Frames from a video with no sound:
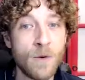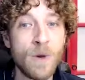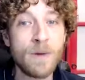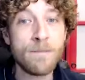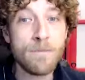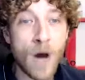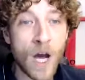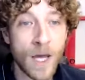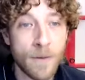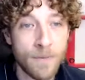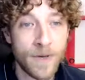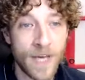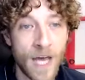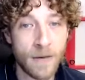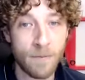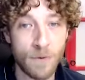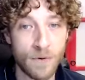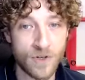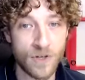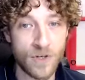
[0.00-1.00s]
we might be
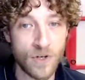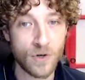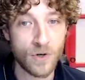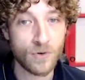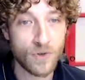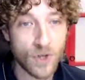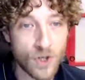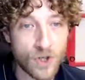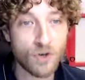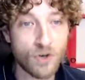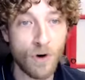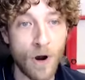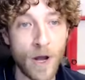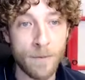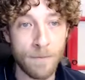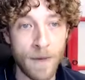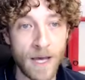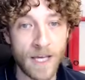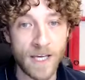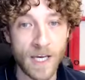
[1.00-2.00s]
able to do to try
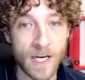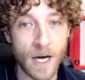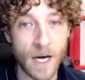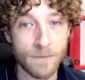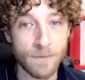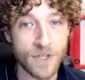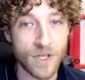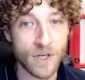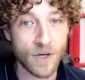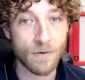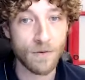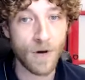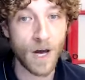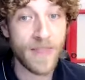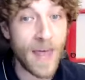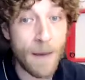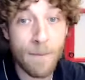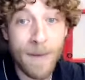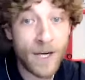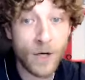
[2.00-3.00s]
and make it up to you.
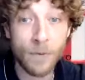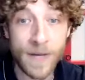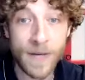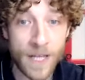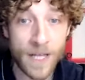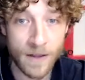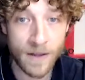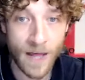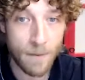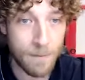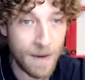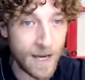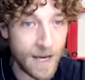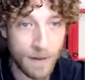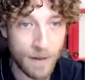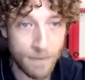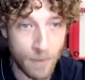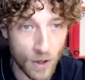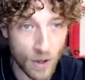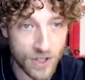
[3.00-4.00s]
That may not
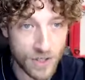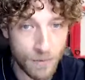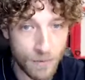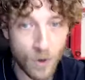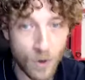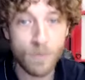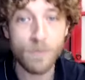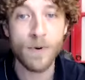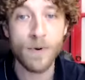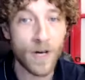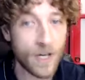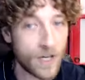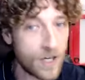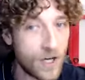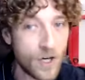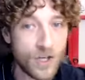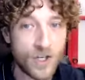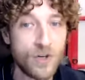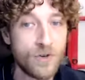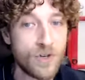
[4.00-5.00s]
be possible, but
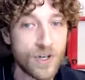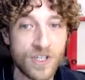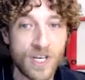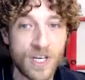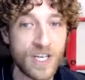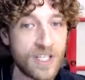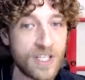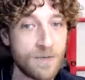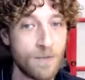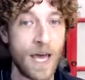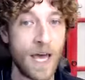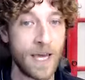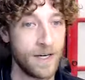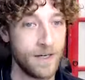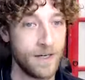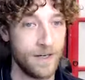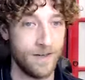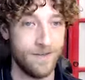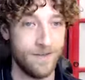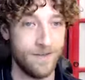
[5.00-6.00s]
could you just explain?